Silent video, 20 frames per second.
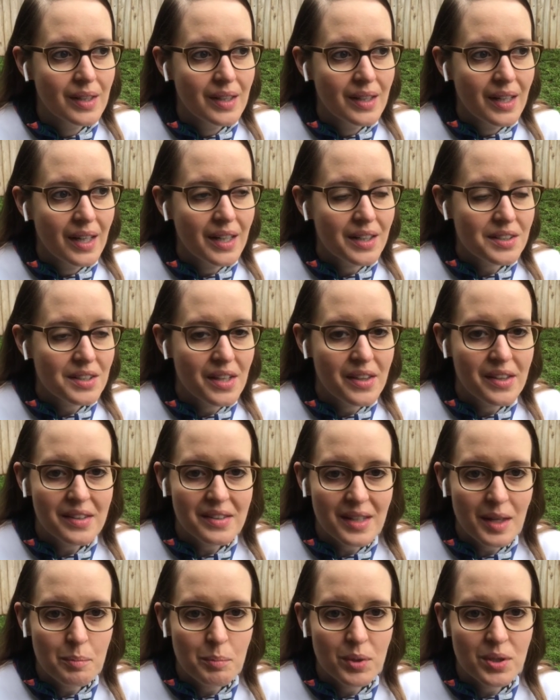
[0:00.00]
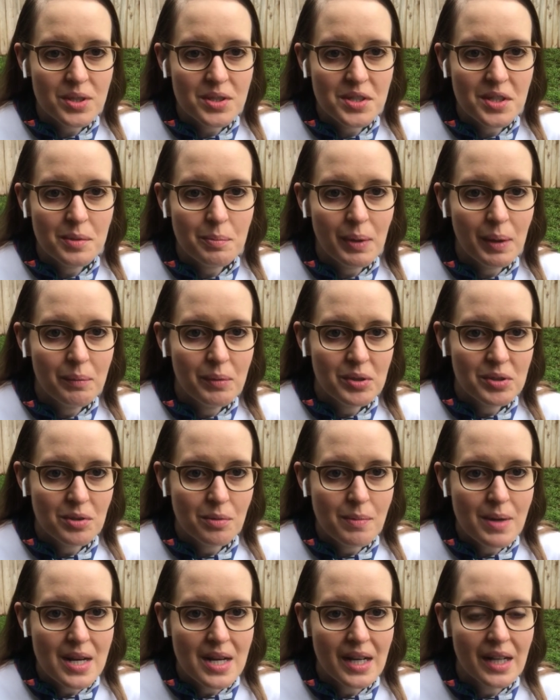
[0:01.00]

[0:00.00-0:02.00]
and actually I think that book is in the public domain.